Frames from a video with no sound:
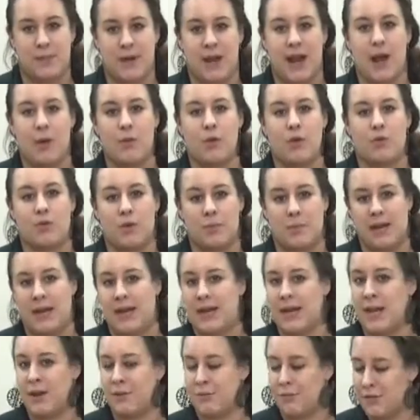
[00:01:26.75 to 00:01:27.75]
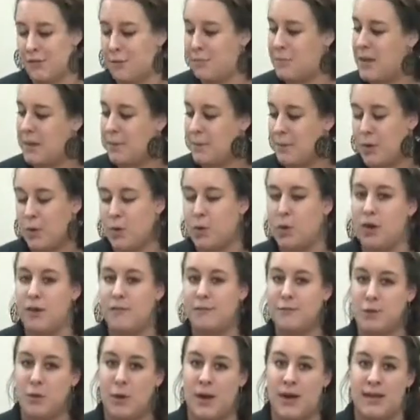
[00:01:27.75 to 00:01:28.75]
but I will repeat it for the people who
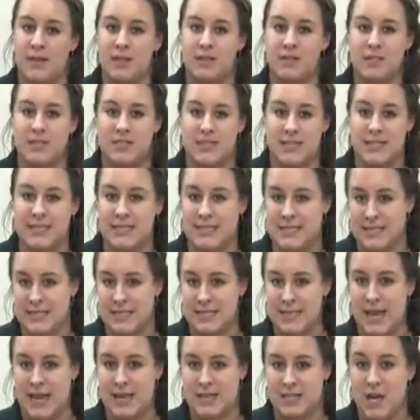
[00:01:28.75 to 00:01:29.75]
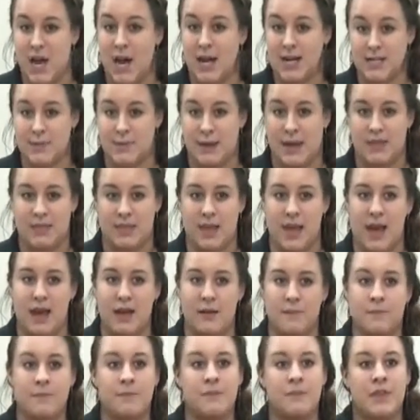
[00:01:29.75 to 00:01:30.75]
have joined since I talked about
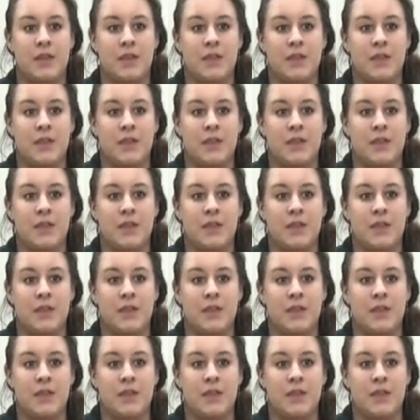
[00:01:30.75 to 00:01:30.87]
that.